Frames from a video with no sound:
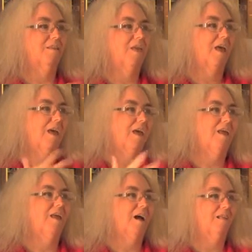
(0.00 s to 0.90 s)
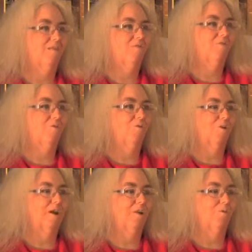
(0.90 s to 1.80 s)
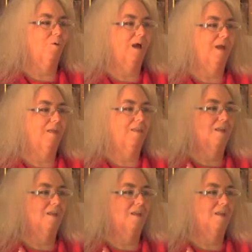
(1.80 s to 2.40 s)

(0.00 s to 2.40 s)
they got the story in a way